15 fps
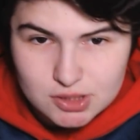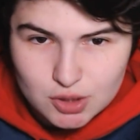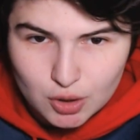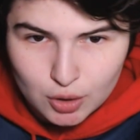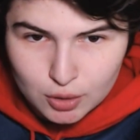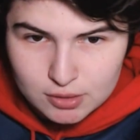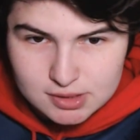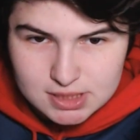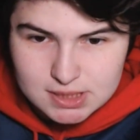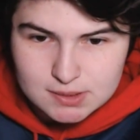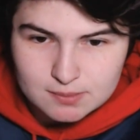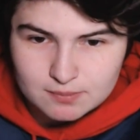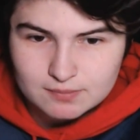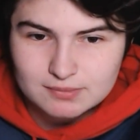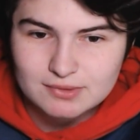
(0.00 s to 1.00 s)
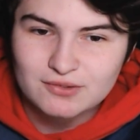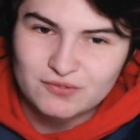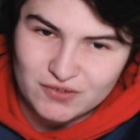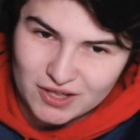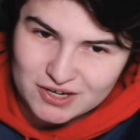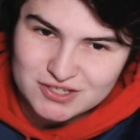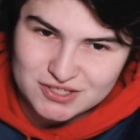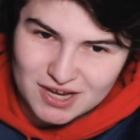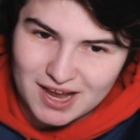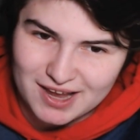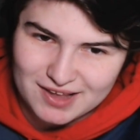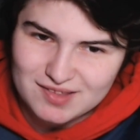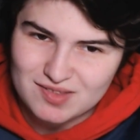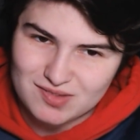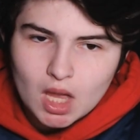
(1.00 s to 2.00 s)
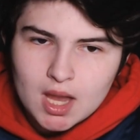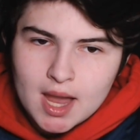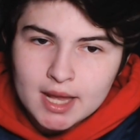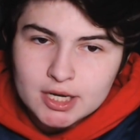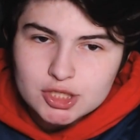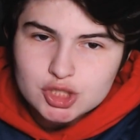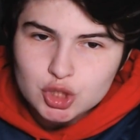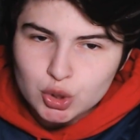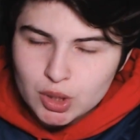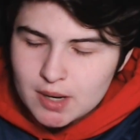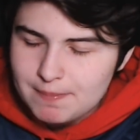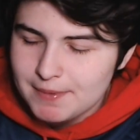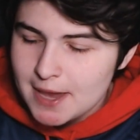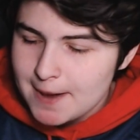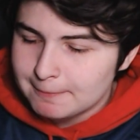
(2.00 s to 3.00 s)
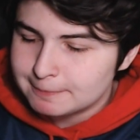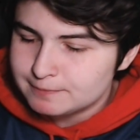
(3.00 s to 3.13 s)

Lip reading: girls fetishize. And it's creepy.